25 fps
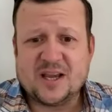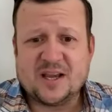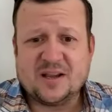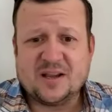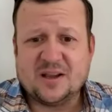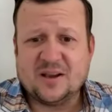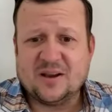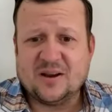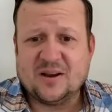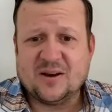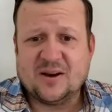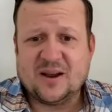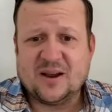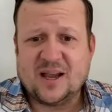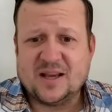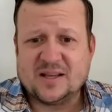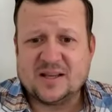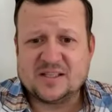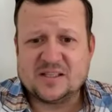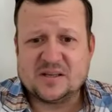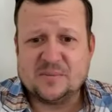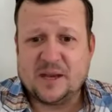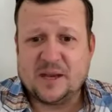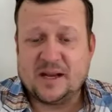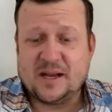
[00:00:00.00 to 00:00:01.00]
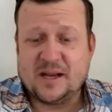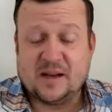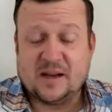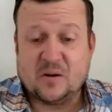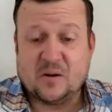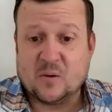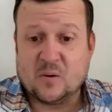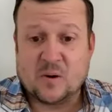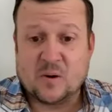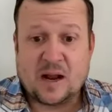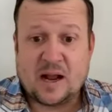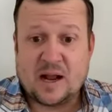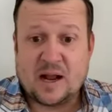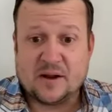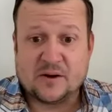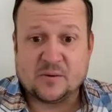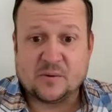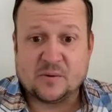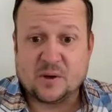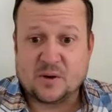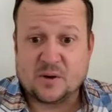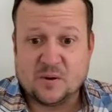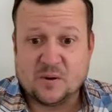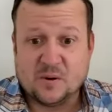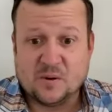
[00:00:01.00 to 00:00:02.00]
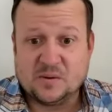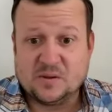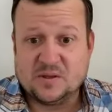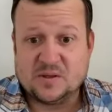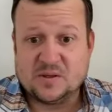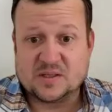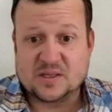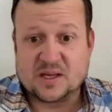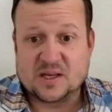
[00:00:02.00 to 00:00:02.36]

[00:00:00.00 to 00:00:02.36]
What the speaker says: estimating or how to recruit these